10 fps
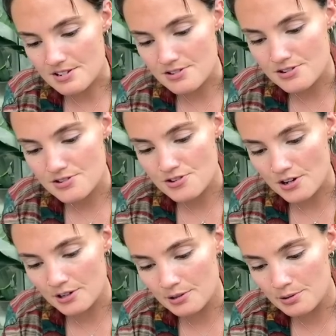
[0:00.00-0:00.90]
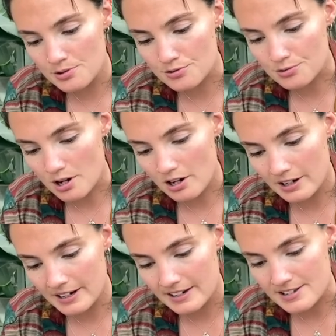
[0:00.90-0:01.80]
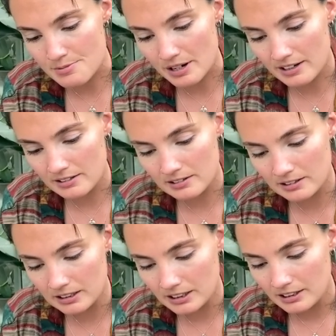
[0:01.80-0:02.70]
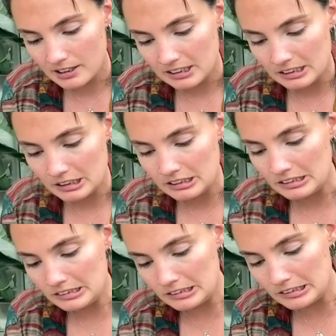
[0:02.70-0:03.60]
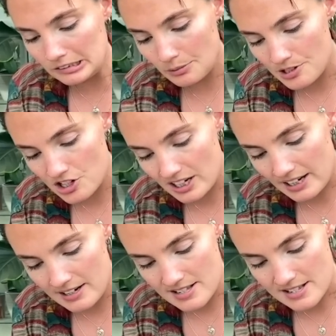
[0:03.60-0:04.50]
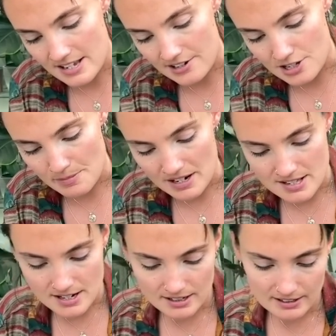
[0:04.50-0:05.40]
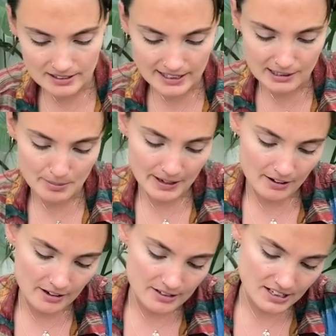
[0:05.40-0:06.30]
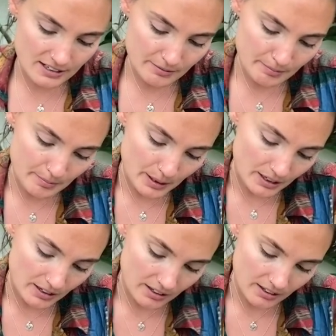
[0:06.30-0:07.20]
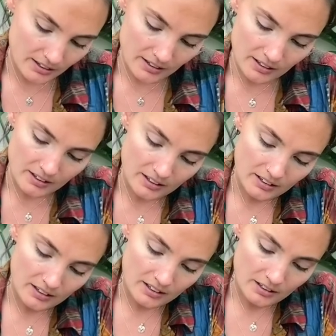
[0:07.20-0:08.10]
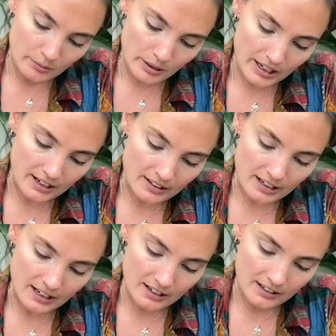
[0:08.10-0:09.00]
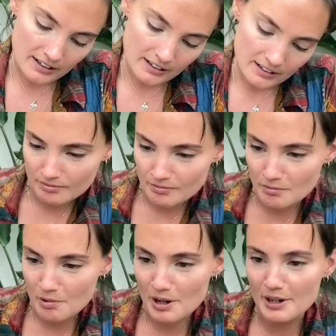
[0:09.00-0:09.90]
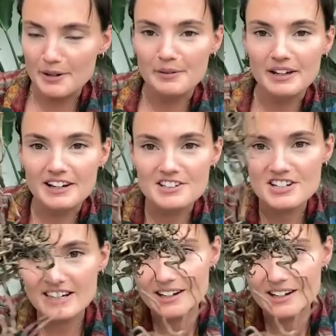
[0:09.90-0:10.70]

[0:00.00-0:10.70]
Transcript: are so dry as well. Which again, as I say, just makes it a little bit harder, but we're getting there. Whoa, yeah, check